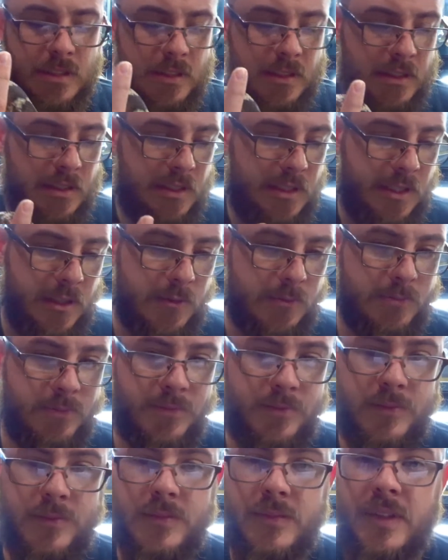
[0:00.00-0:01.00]
So,
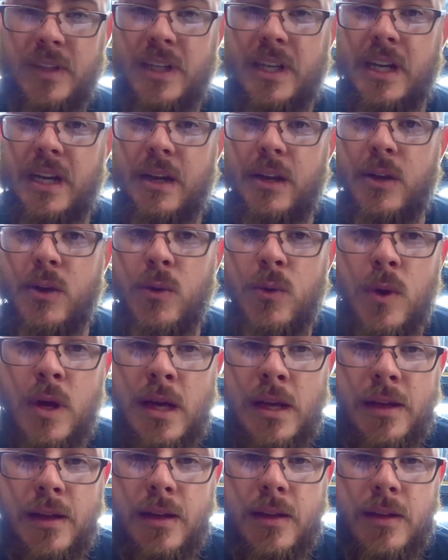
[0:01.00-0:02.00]
anywho,
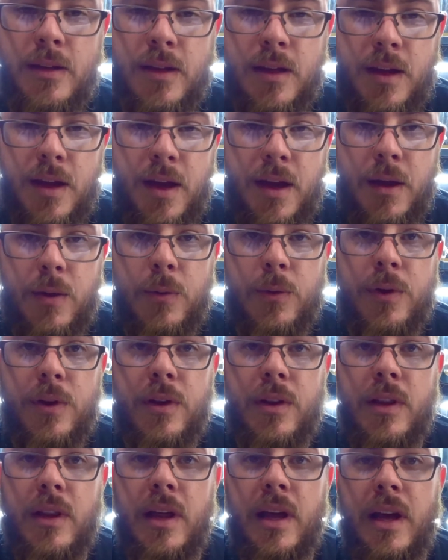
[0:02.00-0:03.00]
I
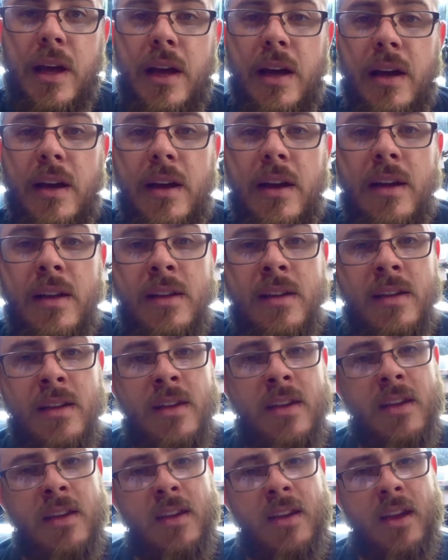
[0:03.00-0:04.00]
will
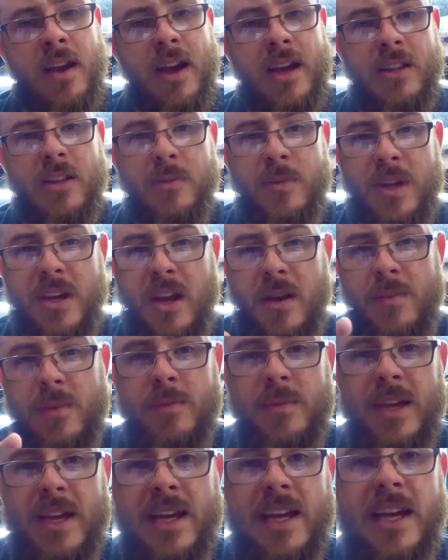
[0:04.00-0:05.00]
either be coming
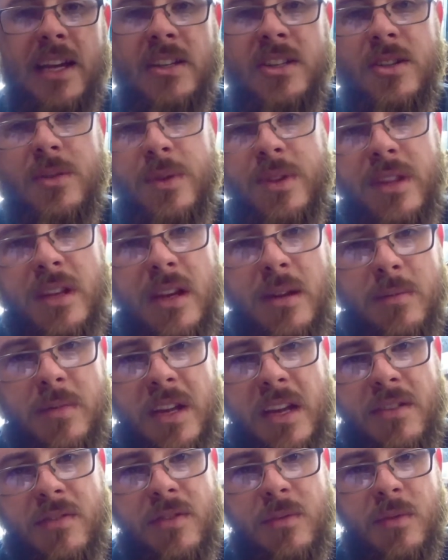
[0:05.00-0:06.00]
back at you with an
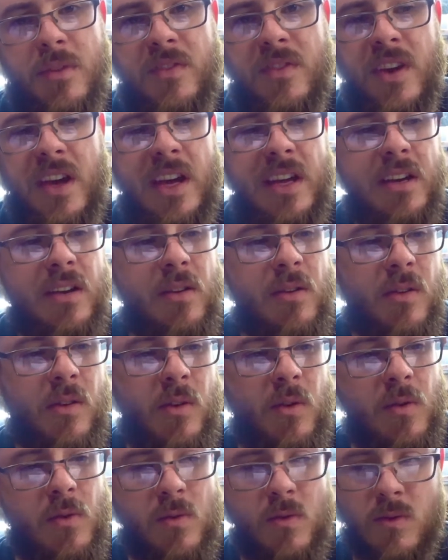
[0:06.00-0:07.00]
update from the vet,
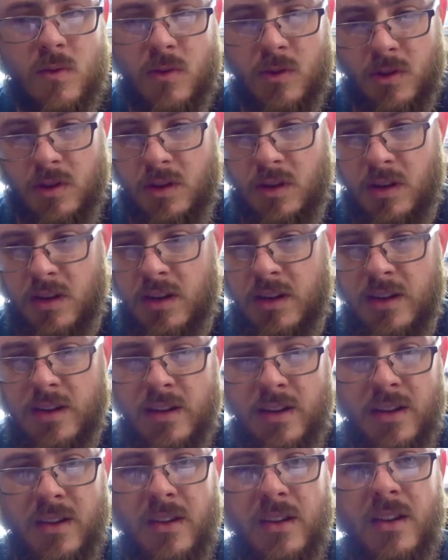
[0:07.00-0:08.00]
or
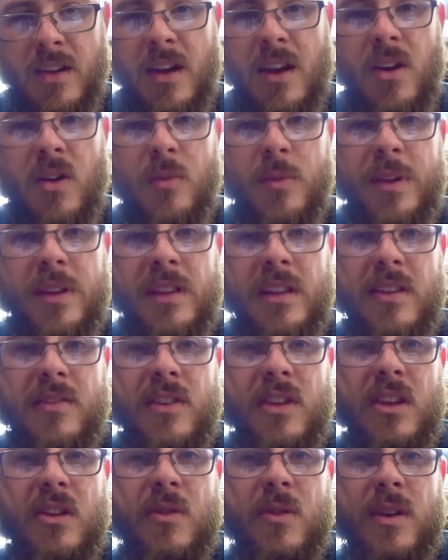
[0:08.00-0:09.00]
I'll be
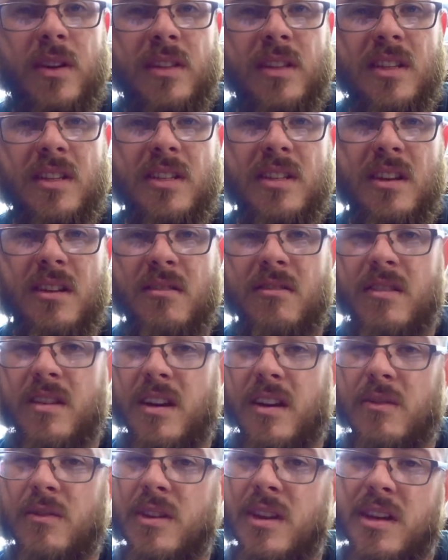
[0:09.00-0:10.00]
leaving you on this note, and
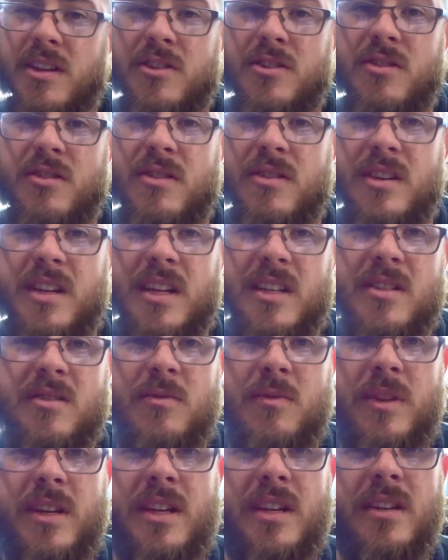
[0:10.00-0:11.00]
I will catch you all next
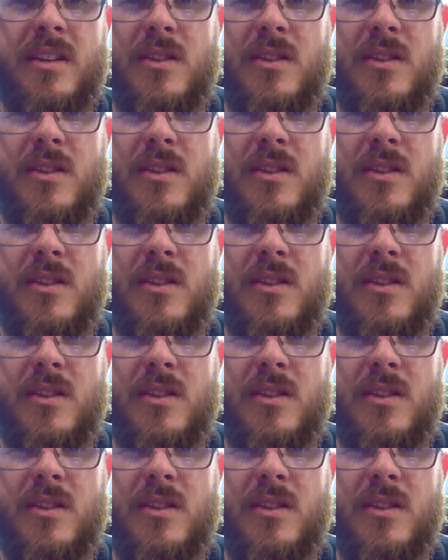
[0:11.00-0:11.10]
week.